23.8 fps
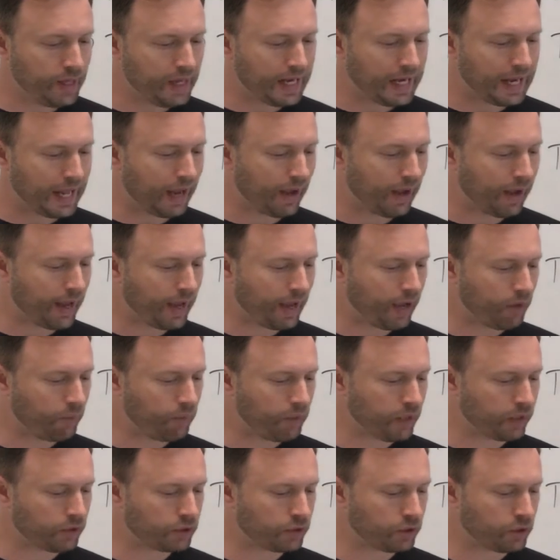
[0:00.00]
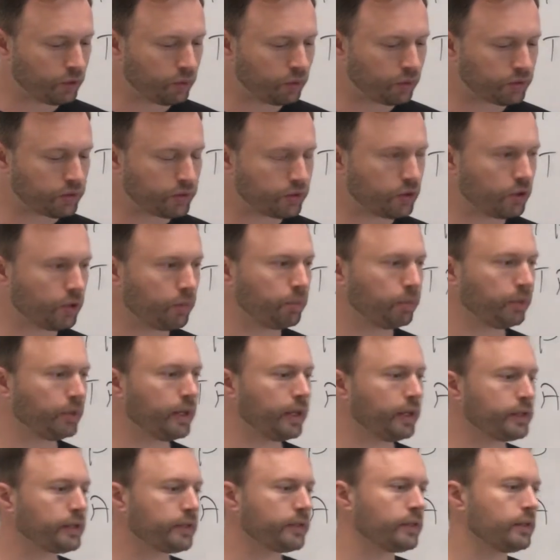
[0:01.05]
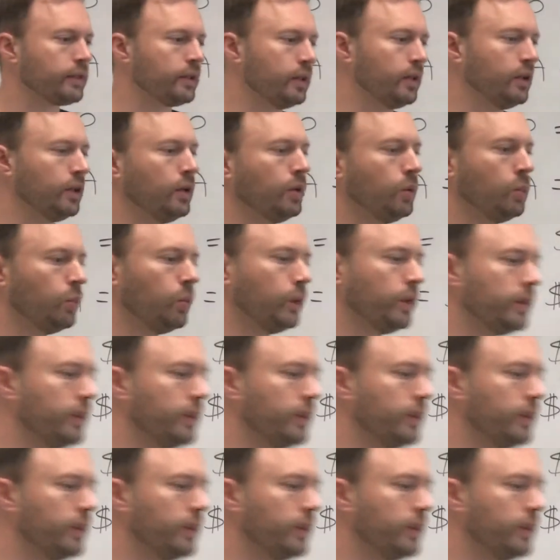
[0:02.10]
Now, how much total surplus would